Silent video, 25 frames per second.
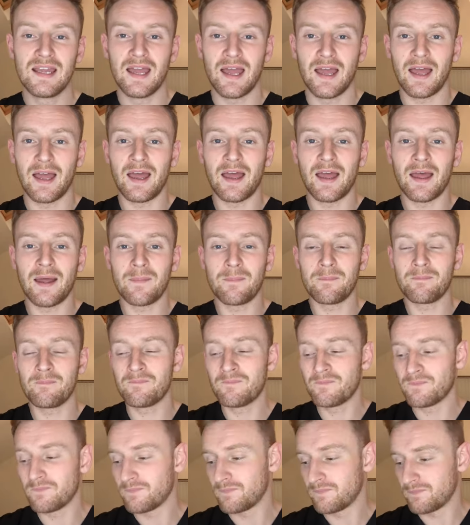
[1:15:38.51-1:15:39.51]

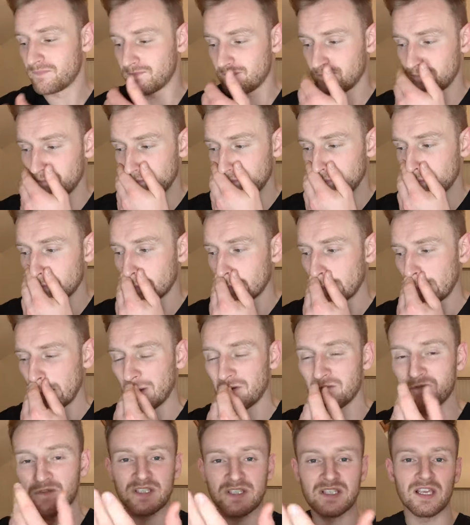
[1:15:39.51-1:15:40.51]
Um,
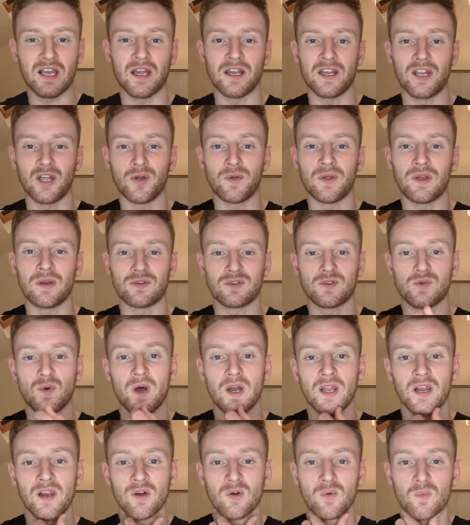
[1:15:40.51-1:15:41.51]
obviously, I know it was
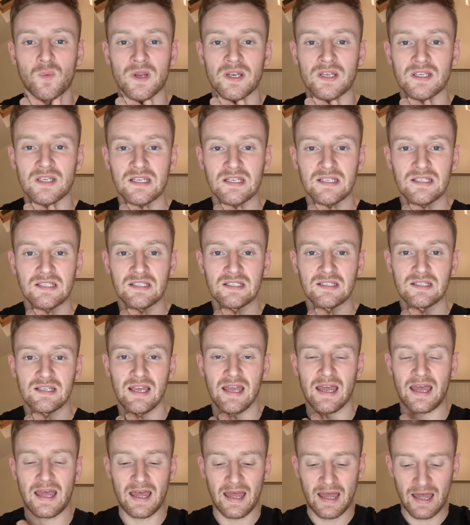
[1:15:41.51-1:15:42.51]
quite long winded
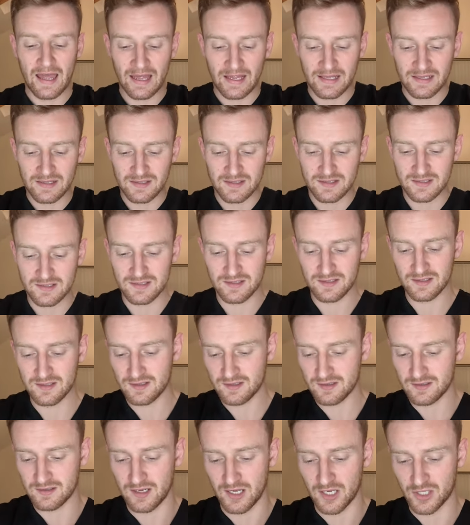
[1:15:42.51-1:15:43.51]
and
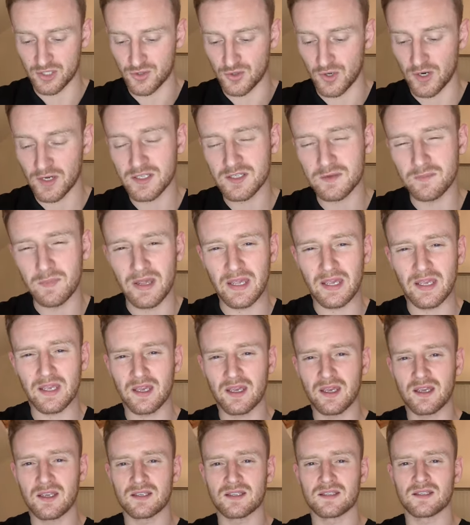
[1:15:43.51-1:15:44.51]
I tried to
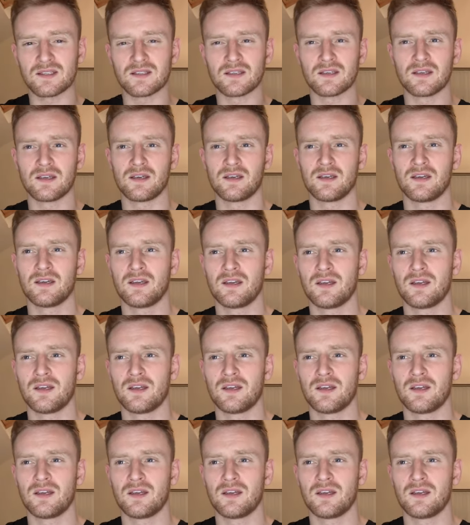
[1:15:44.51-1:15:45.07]
make it as